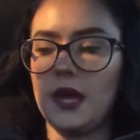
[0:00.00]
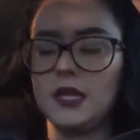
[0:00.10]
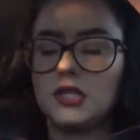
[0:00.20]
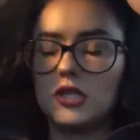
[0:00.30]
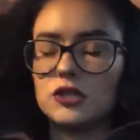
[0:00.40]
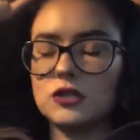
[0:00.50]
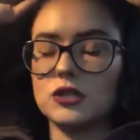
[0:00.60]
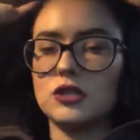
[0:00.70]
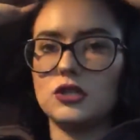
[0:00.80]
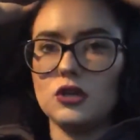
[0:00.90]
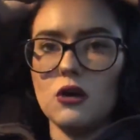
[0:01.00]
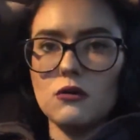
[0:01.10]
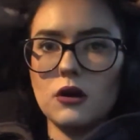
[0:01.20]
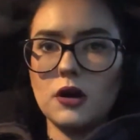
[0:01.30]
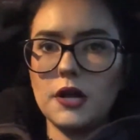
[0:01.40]
And it just looks so
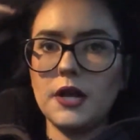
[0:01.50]
good.